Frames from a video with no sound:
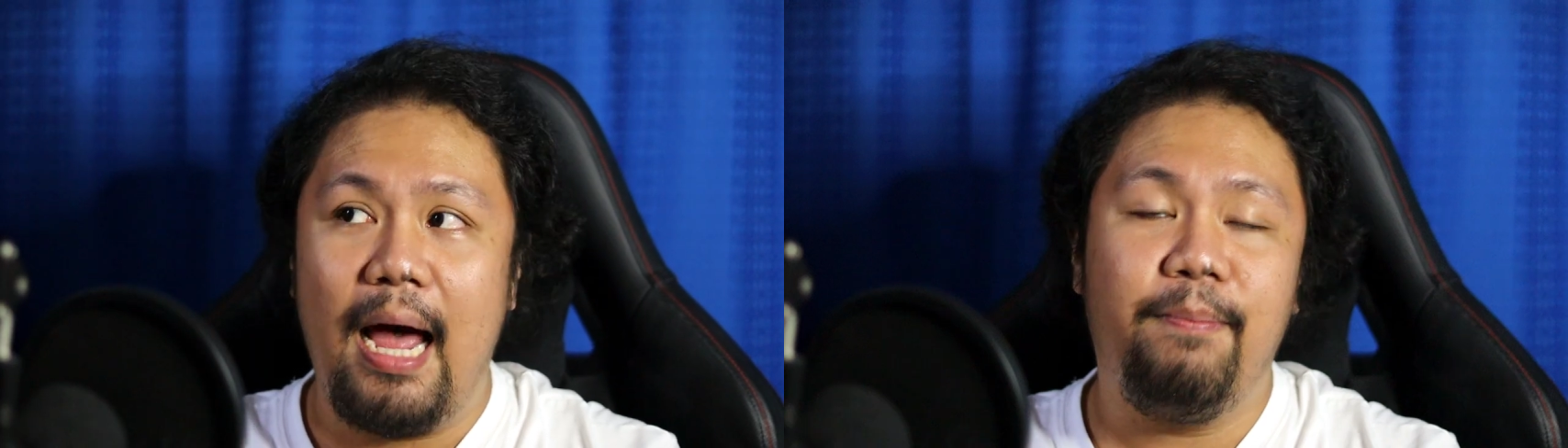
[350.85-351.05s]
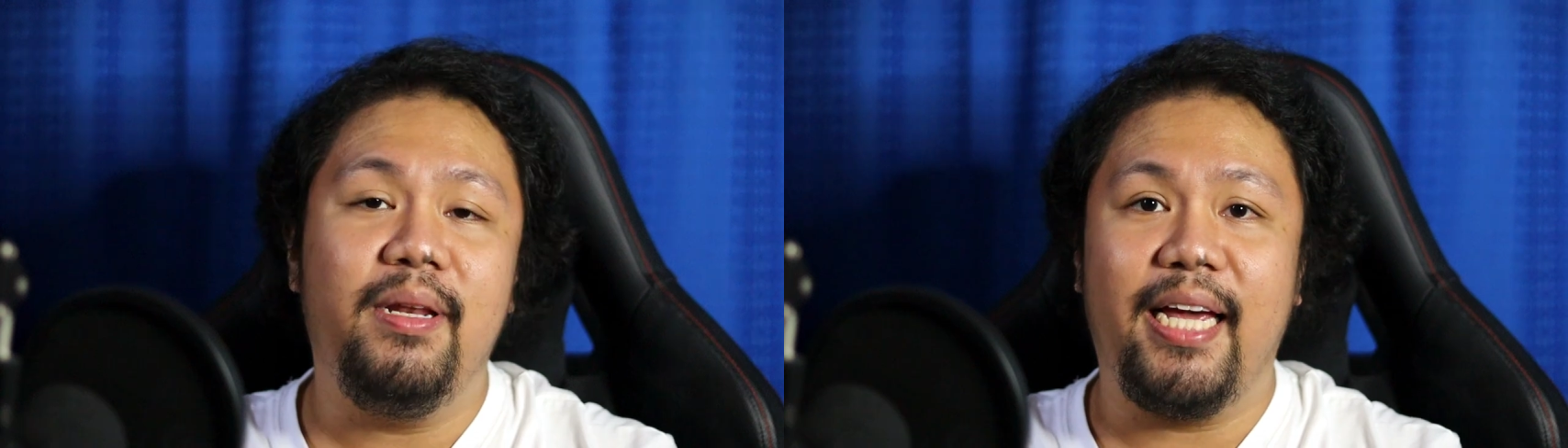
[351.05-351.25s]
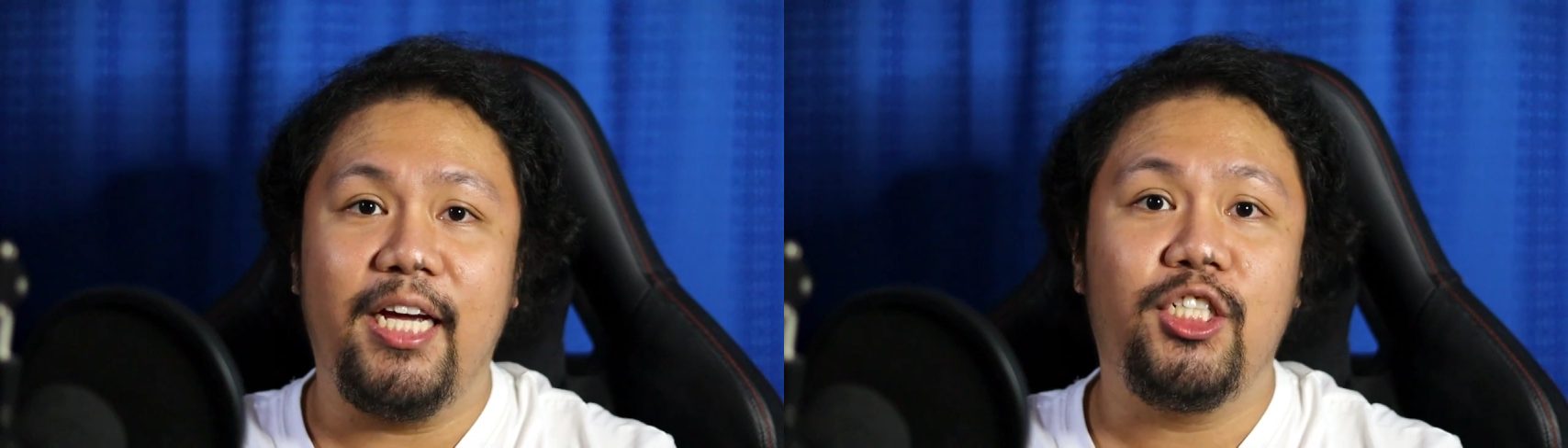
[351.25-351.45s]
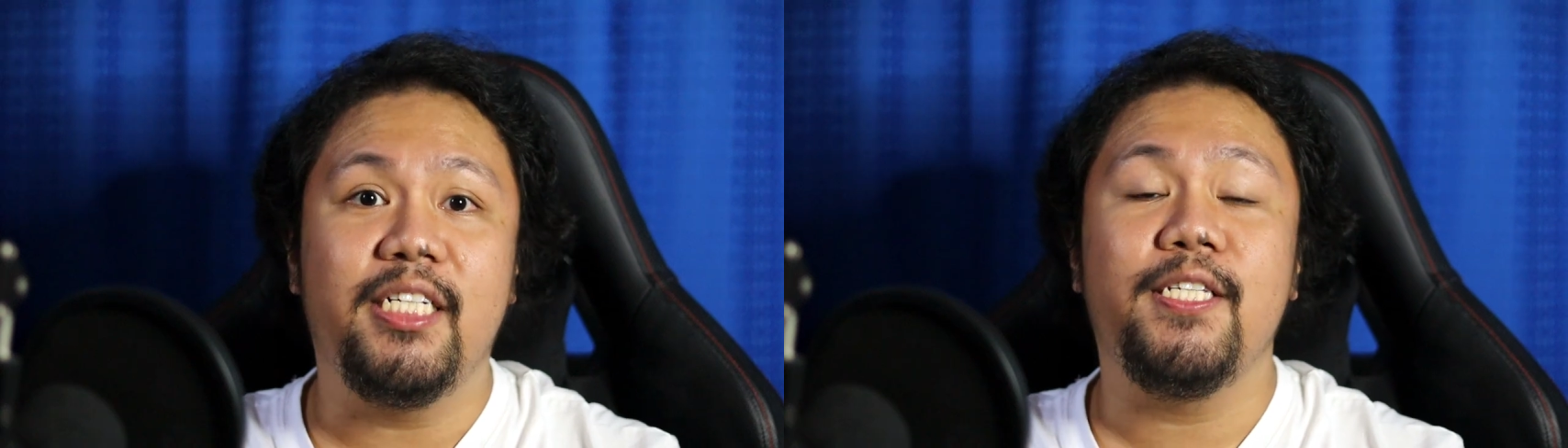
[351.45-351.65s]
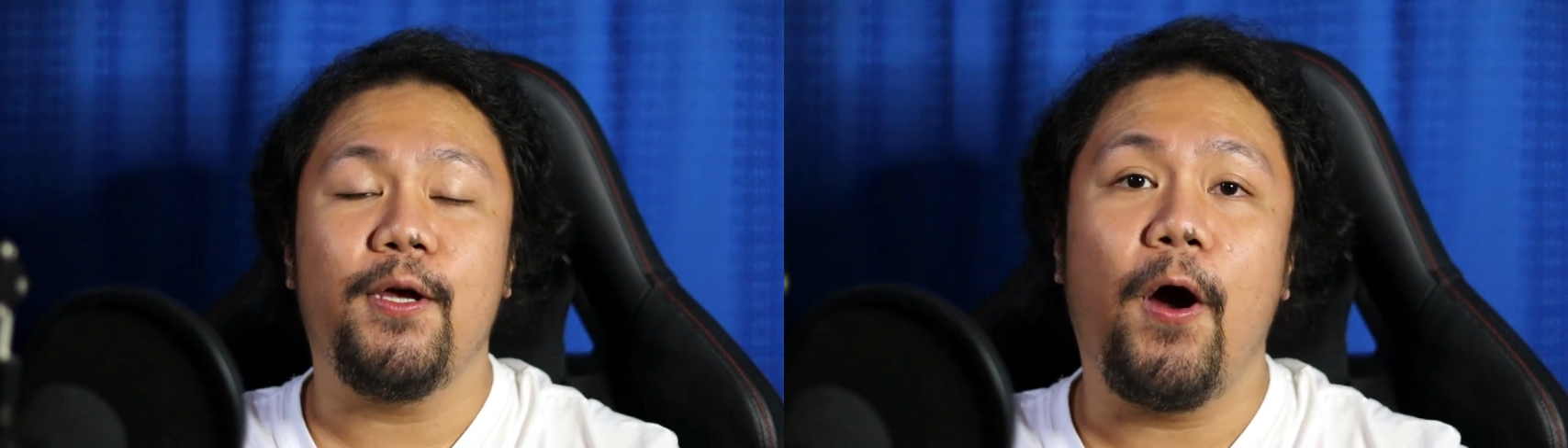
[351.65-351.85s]

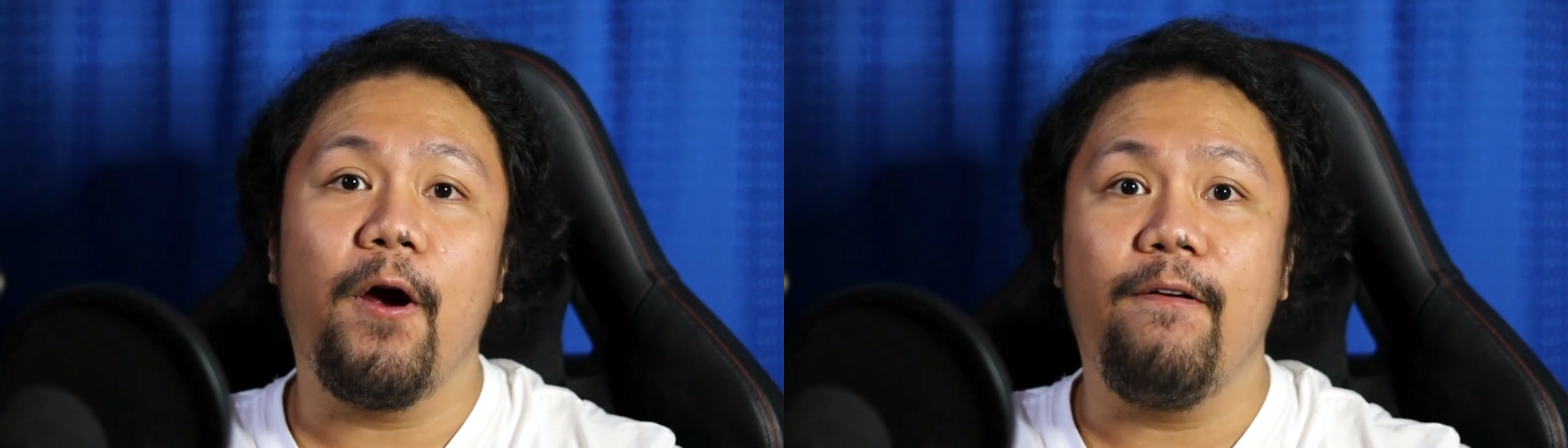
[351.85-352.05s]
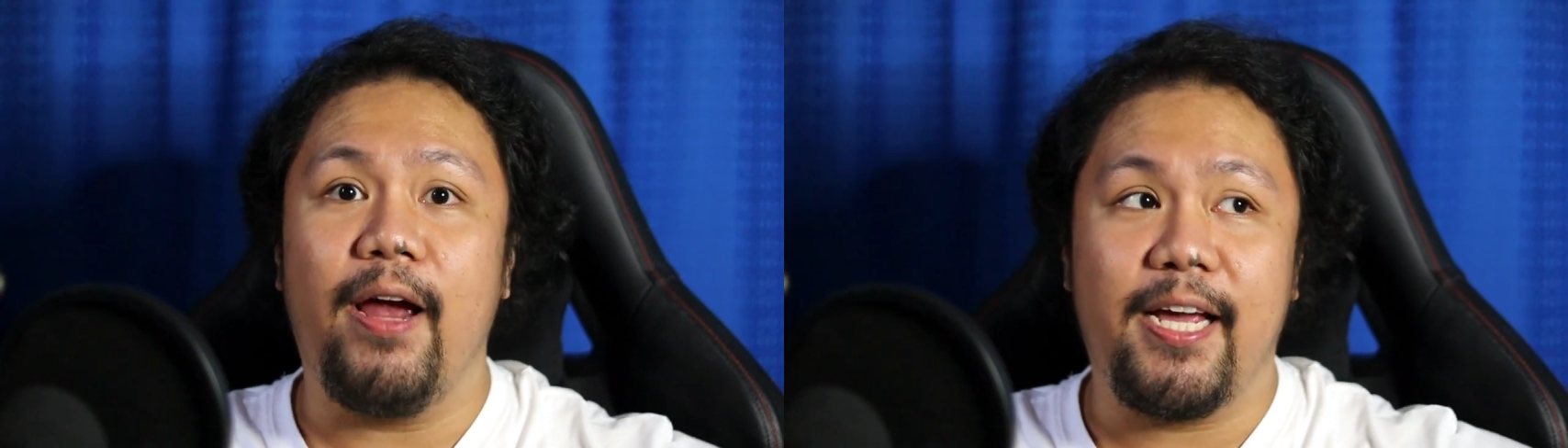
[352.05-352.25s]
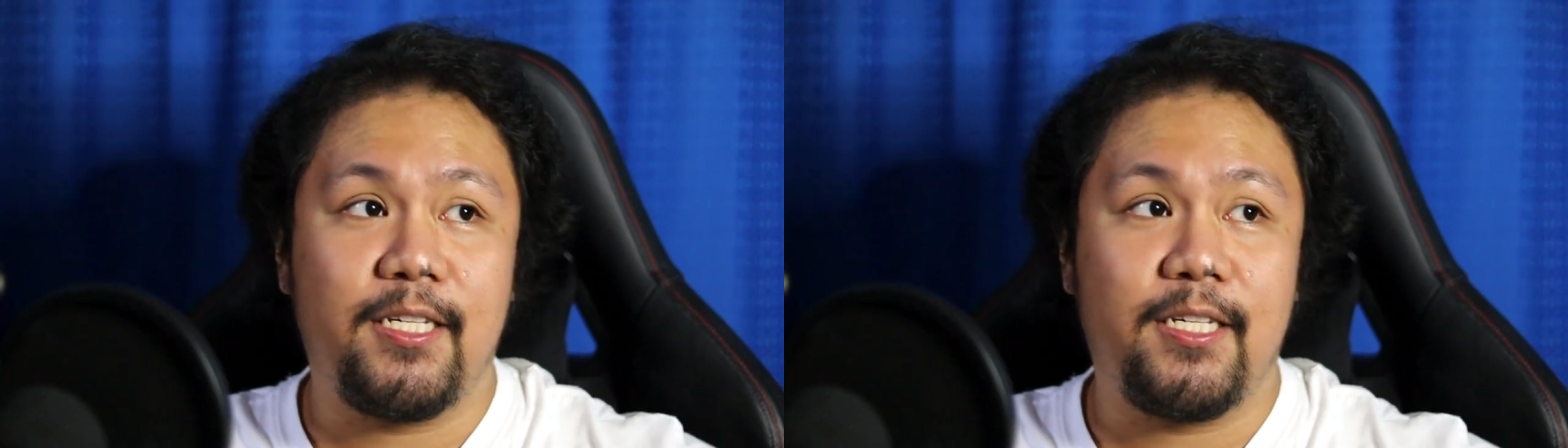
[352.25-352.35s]
applications are